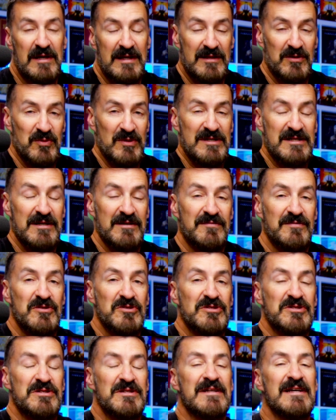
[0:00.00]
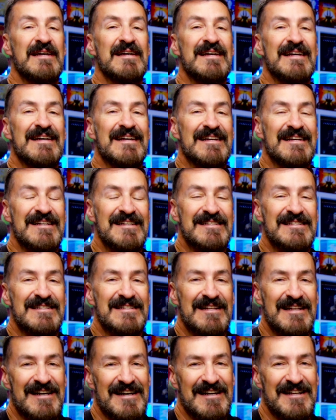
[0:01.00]
And the retail version is
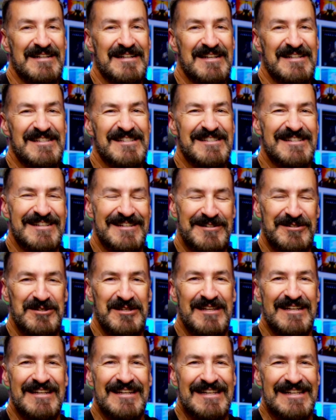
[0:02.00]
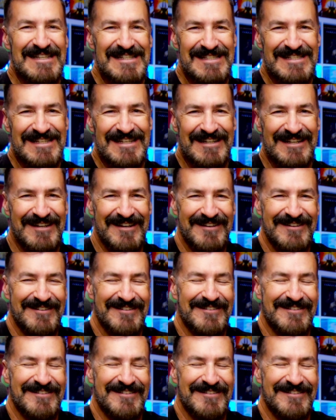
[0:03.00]
not necessarily easy.